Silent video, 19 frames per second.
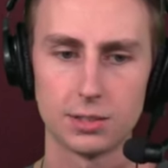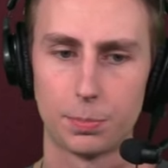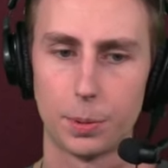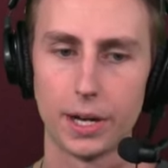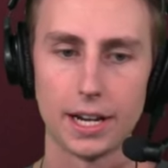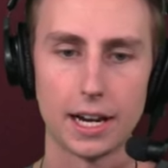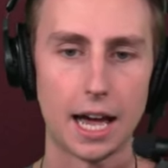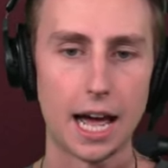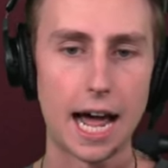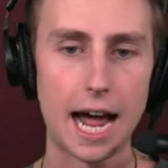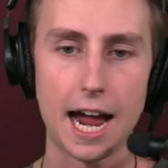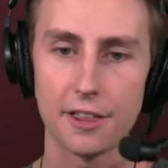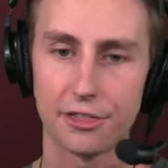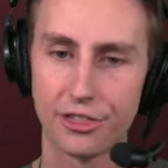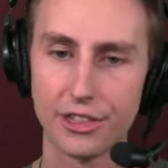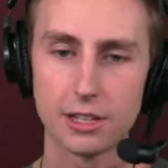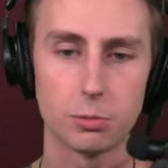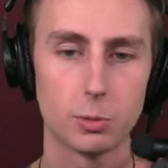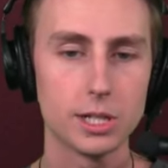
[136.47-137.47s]
but I
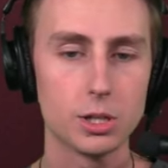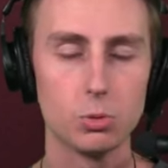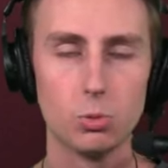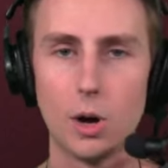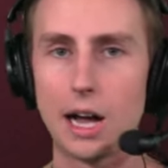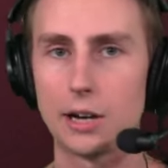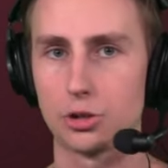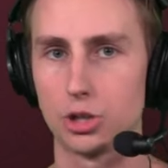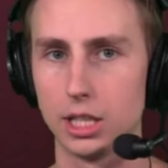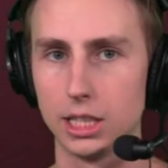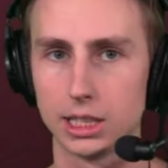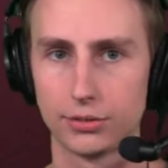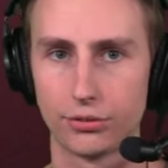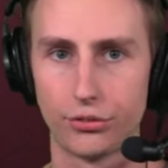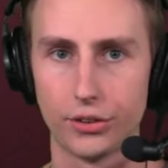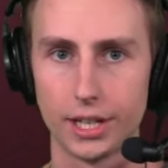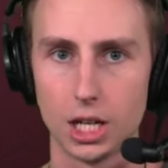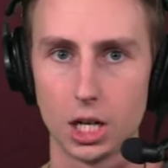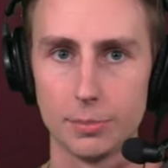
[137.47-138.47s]
think when you watch his
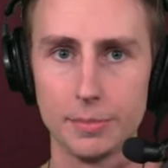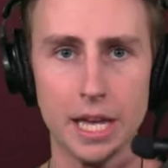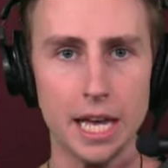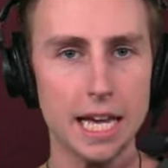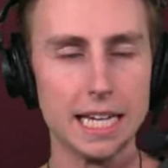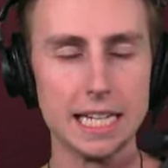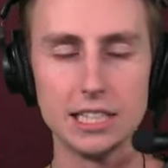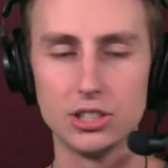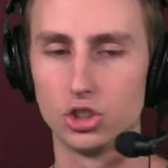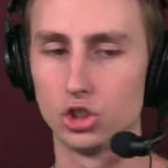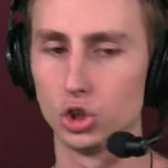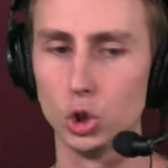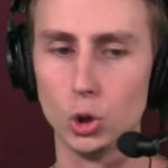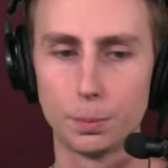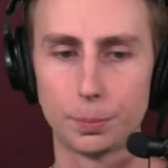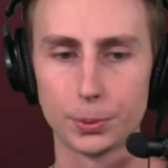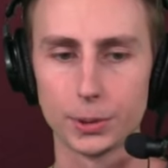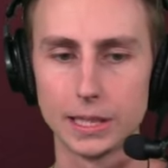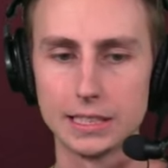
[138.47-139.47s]
film, he's
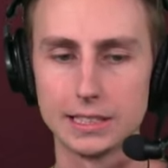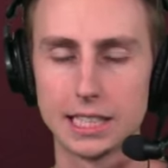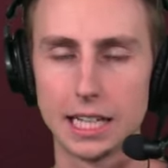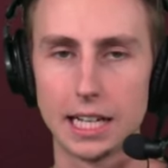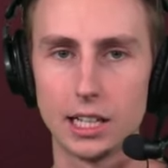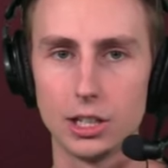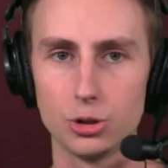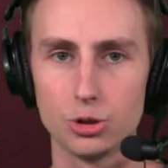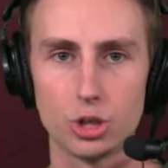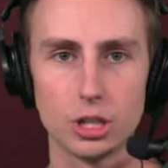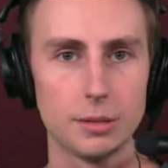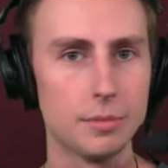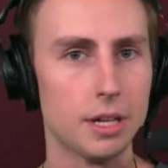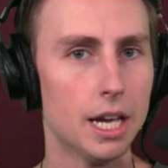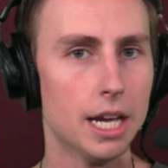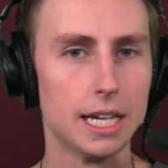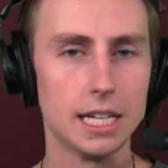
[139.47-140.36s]
super intelligent.